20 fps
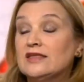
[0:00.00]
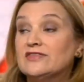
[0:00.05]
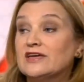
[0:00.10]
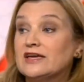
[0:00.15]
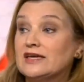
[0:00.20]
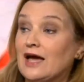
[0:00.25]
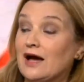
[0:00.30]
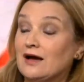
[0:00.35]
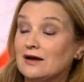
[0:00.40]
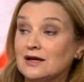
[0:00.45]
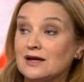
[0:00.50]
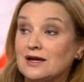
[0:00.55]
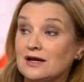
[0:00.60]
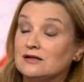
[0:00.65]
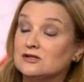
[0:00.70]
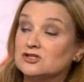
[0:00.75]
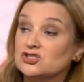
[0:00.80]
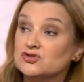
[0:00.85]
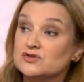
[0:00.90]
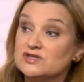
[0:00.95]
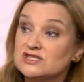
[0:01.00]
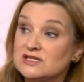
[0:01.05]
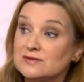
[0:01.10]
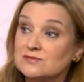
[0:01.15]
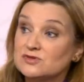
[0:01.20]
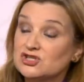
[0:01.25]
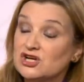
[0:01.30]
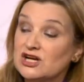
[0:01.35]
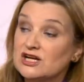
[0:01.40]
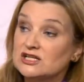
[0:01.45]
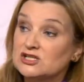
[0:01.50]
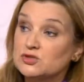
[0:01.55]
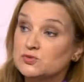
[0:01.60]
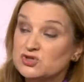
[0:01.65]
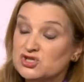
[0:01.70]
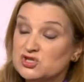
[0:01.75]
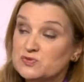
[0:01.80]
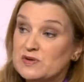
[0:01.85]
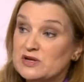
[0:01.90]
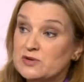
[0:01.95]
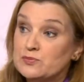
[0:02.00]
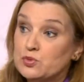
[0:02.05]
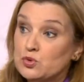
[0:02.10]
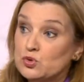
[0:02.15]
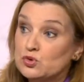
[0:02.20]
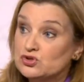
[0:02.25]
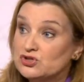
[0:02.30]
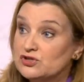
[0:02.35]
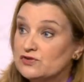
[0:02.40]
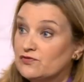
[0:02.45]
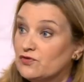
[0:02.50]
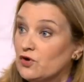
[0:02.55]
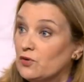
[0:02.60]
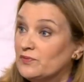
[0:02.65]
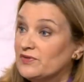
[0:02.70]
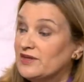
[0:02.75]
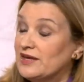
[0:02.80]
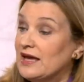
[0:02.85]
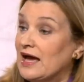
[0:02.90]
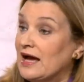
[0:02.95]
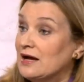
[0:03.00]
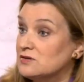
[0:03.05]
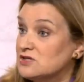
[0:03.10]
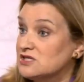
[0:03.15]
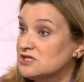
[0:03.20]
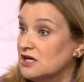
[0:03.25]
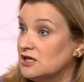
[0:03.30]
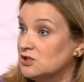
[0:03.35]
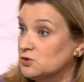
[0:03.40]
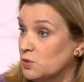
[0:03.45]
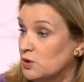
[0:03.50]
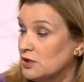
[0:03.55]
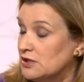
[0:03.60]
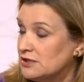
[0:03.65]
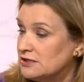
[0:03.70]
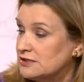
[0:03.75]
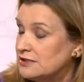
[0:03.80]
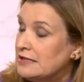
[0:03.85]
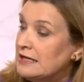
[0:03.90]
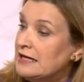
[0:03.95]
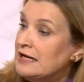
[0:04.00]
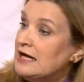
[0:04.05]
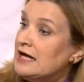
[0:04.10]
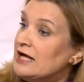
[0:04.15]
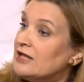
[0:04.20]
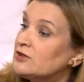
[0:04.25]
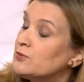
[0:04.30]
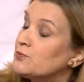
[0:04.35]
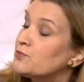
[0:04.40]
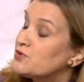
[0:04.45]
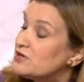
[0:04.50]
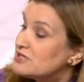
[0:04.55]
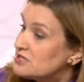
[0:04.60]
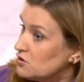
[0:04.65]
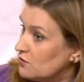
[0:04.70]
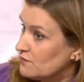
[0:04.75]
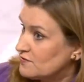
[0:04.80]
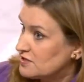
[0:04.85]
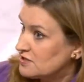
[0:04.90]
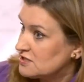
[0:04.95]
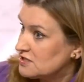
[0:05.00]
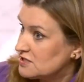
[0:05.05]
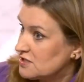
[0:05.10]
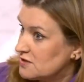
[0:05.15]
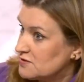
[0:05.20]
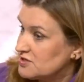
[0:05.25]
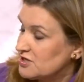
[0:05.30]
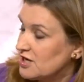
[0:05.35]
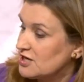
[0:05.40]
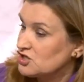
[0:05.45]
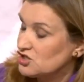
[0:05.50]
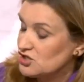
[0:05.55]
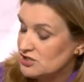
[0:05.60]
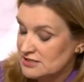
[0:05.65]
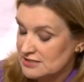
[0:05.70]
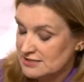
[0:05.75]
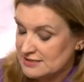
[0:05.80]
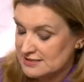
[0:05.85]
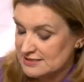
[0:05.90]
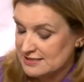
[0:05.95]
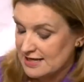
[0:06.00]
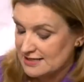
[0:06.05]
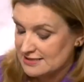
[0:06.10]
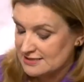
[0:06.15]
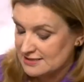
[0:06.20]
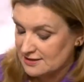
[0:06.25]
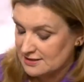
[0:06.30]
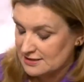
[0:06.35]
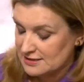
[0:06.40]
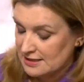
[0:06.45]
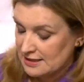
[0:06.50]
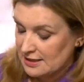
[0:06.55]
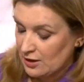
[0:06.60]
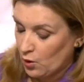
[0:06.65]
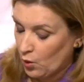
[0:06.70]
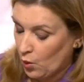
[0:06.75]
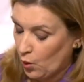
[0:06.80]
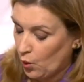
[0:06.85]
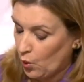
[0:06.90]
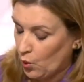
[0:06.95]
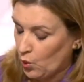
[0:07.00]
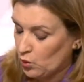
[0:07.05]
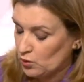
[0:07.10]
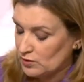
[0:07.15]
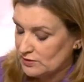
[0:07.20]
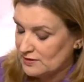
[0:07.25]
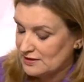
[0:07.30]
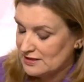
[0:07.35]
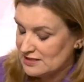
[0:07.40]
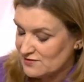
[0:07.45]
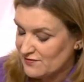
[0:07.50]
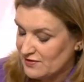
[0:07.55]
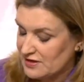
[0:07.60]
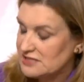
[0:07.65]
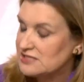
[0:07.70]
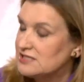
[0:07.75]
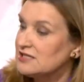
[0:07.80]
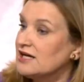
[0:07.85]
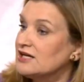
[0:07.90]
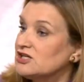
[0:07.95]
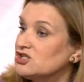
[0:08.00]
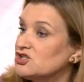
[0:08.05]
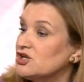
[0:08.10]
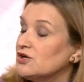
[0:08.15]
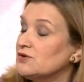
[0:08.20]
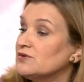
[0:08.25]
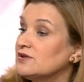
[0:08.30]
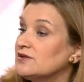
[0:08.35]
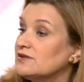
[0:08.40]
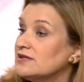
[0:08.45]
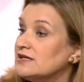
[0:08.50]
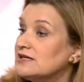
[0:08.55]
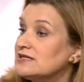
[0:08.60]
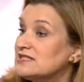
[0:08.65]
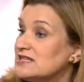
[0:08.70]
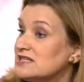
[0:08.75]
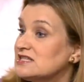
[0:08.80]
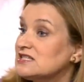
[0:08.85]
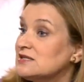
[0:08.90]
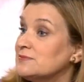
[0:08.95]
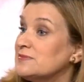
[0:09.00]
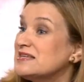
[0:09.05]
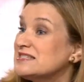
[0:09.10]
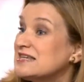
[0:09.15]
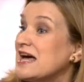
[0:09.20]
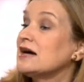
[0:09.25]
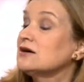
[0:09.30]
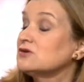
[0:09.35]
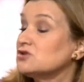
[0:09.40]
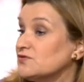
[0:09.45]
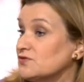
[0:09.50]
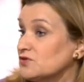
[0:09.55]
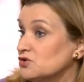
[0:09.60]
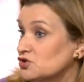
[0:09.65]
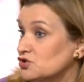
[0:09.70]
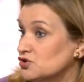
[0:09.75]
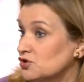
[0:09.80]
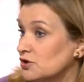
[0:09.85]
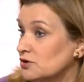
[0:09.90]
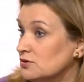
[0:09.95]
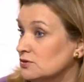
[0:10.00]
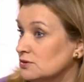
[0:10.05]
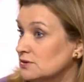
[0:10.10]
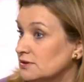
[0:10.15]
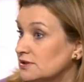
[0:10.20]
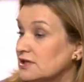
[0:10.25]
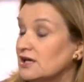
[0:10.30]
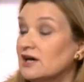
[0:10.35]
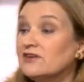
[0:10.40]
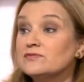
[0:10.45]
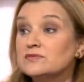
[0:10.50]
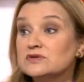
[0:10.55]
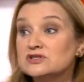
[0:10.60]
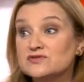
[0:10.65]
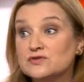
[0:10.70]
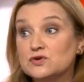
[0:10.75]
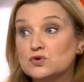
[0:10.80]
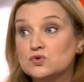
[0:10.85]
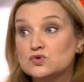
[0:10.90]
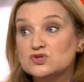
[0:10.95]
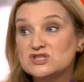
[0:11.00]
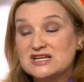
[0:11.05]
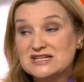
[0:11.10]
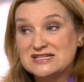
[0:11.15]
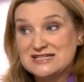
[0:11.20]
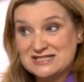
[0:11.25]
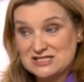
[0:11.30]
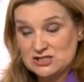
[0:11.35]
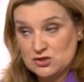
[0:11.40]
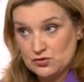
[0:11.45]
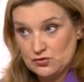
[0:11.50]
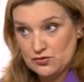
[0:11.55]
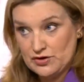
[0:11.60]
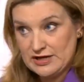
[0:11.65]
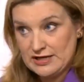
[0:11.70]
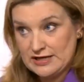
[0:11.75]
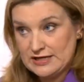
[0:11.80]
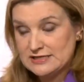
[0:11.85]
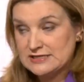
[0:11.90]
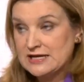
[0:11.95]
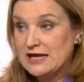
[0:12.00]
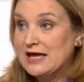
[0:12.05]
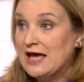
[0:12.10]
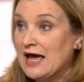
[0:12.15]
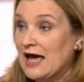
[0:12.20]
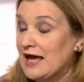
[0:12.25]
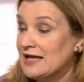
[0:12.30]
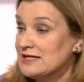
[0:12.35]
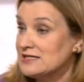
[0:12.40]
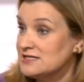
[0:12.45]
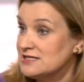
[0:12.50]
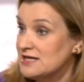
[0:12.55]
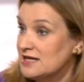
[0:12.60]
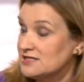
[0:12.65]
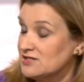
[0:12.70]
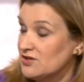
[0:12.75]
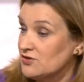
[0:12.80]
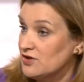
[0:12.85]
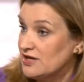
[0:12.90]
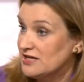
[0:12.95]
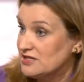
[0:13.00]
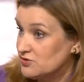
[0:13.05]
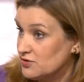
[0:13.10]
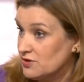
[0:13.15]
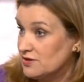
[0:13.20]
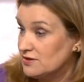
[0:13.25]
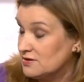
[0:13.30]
the gang culture in some jails, which has been imported from the outside world. The Prison Officers Association says that all these figures today show that the system is out of control. The government, of course, disagrees and says that there is